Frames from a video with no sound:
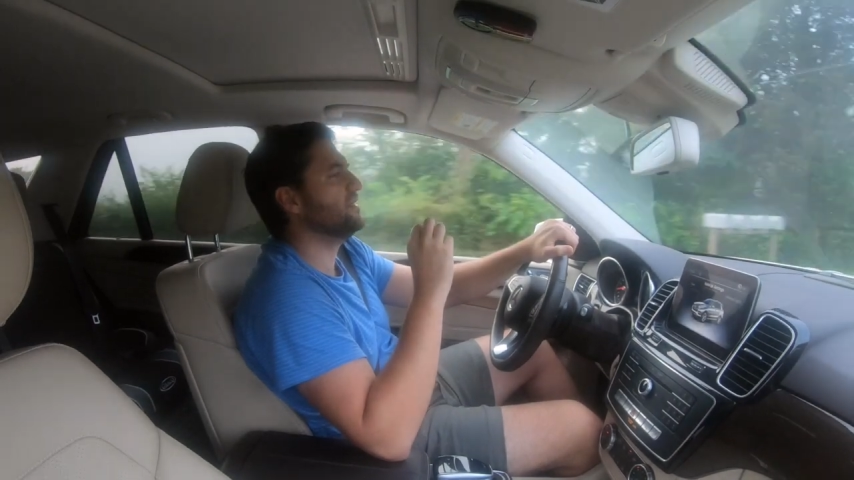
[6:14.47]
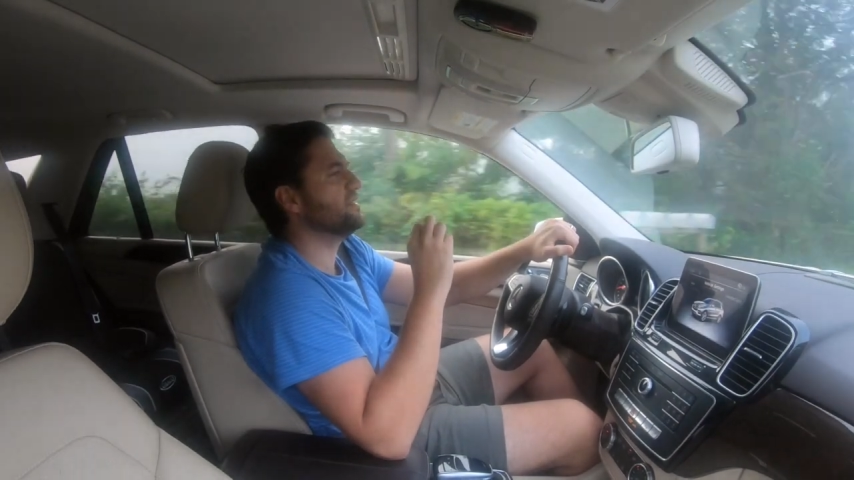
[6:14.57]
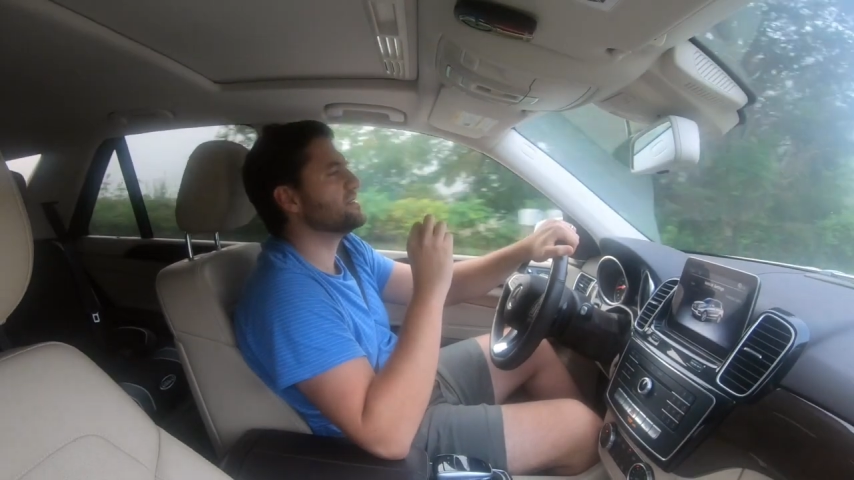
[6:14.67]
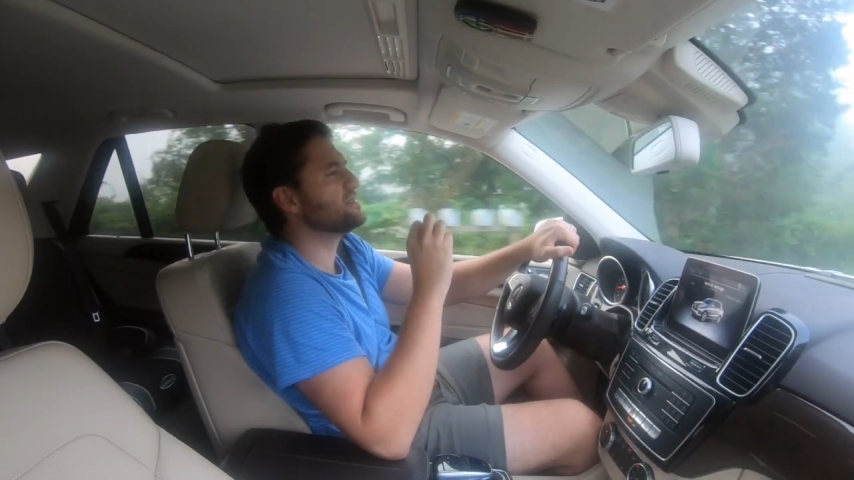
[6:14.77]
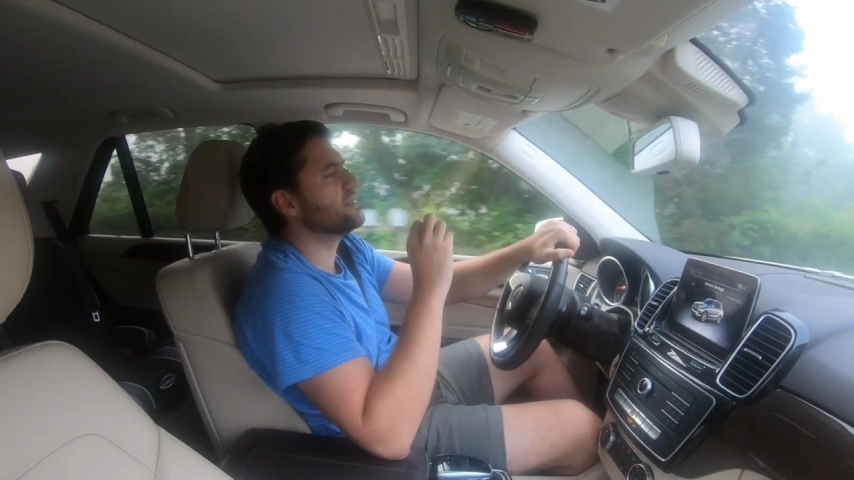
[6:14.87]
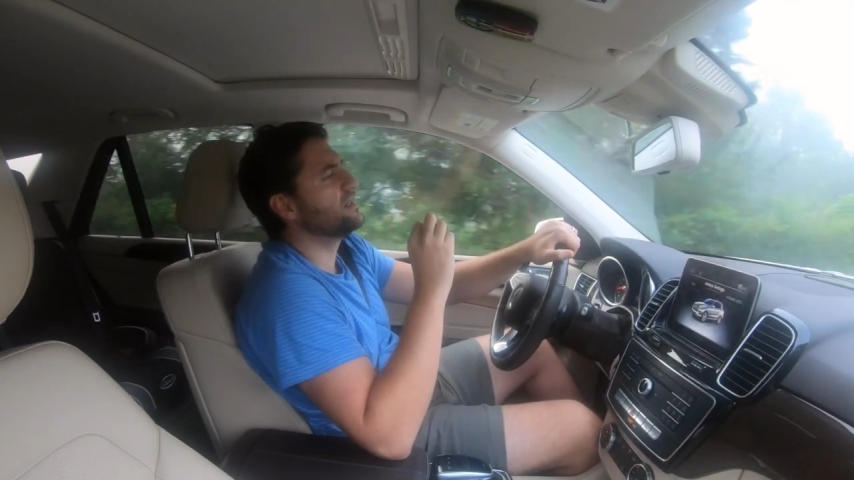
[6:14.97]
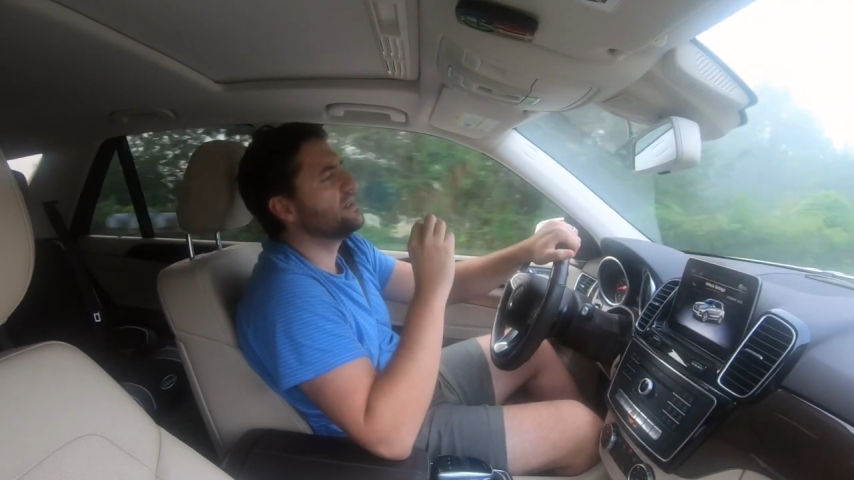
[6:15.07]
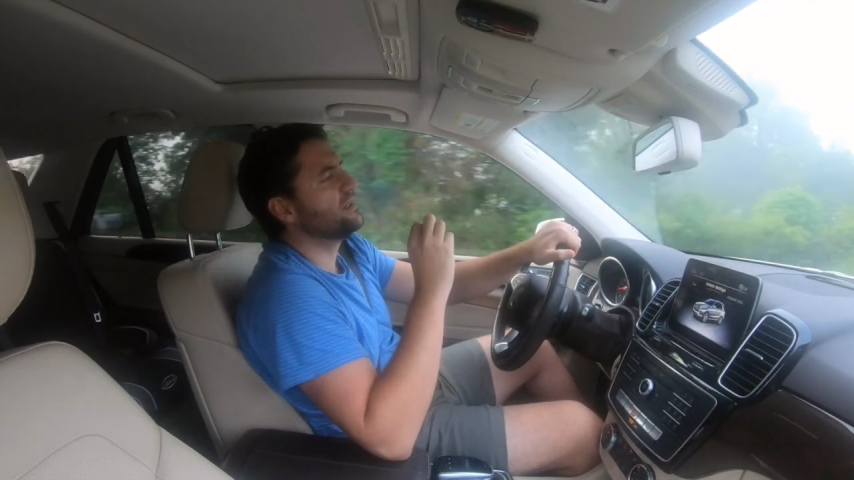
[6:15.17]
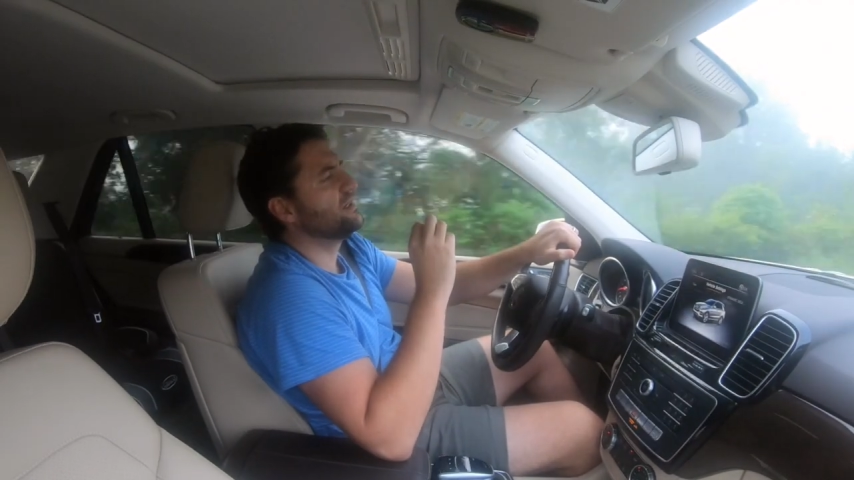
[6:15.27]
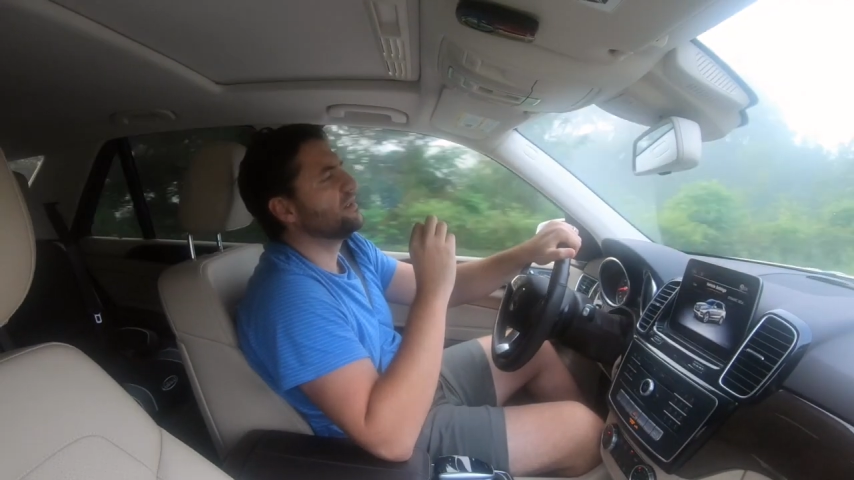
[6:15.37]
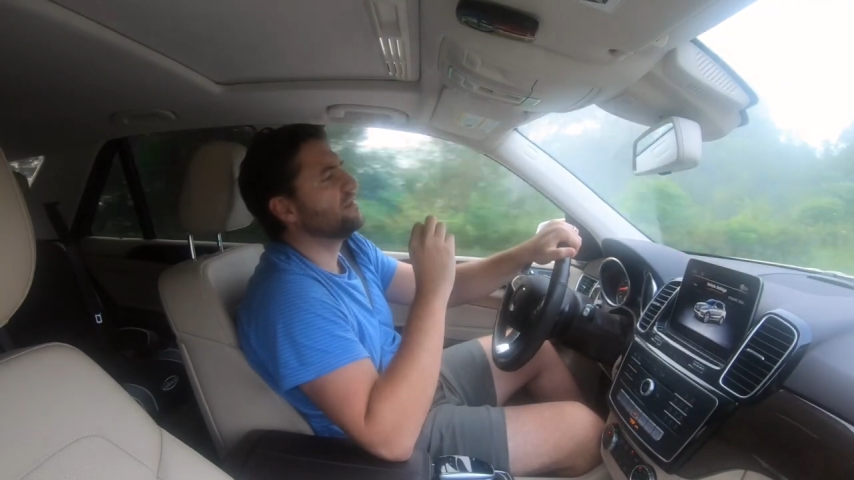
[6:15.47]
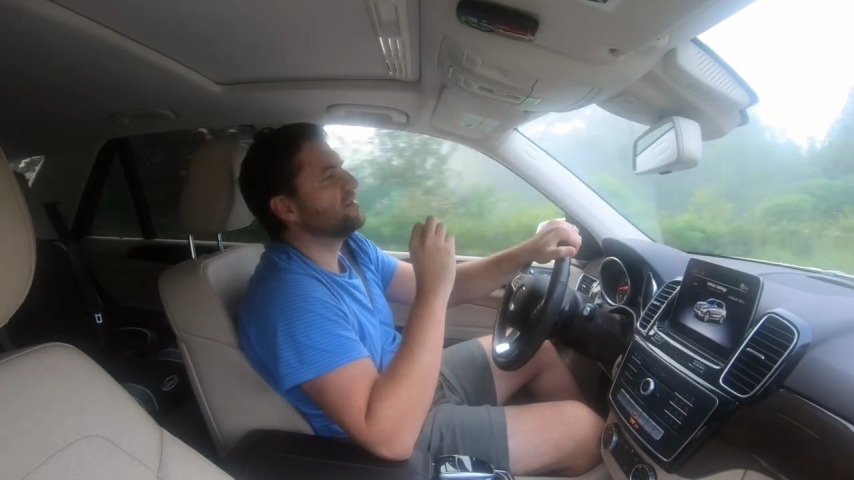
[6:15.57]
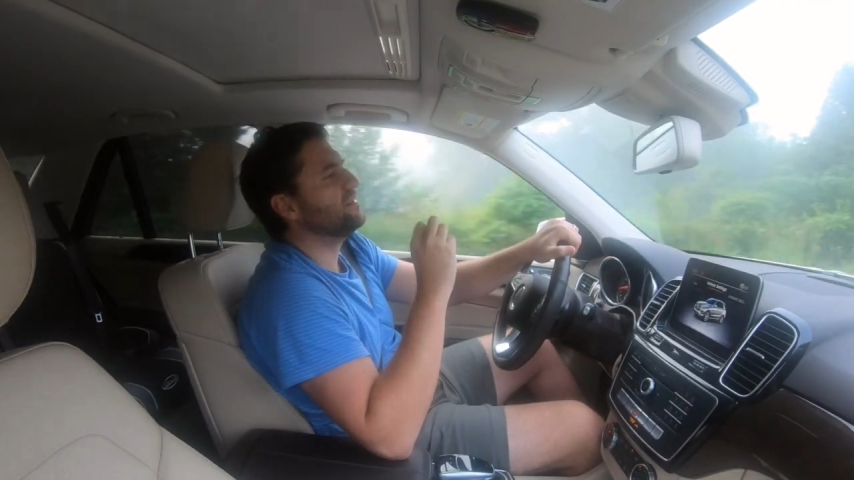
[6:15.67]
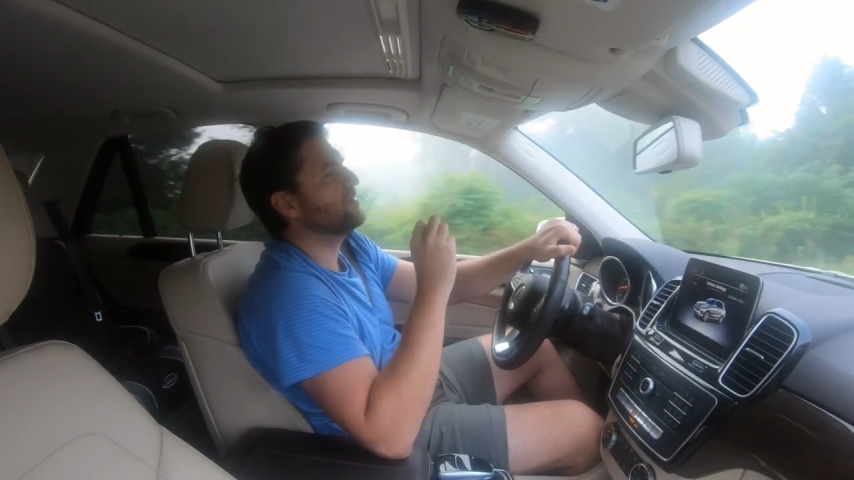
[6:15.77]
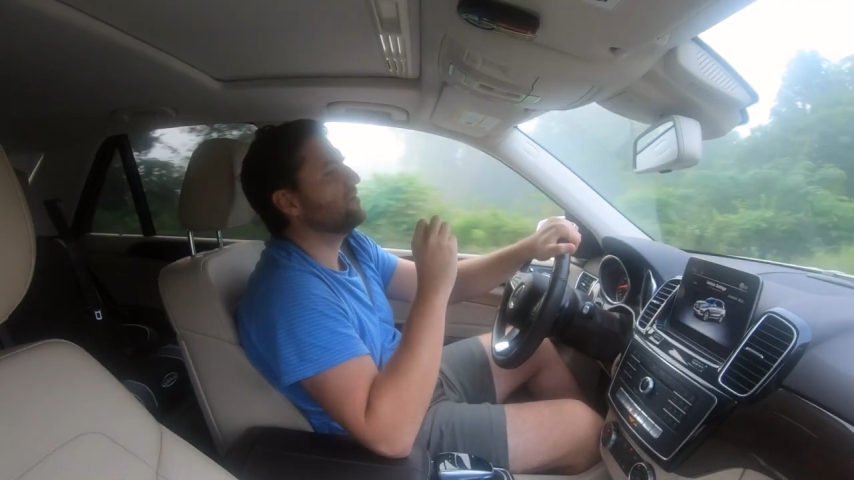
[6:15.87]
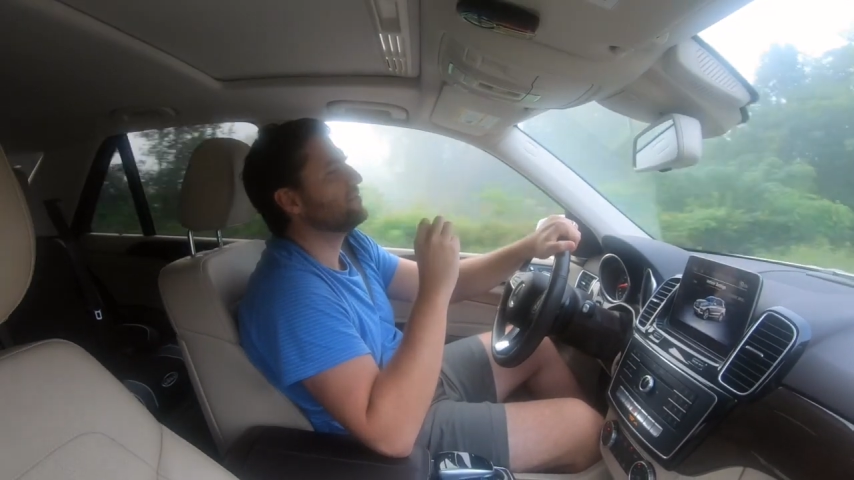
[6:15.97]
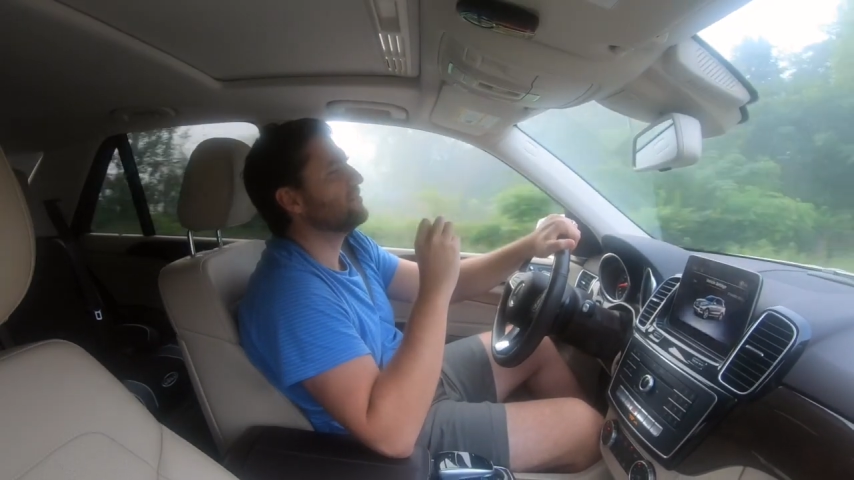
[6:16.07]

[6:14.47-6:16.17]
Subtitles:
is, you know,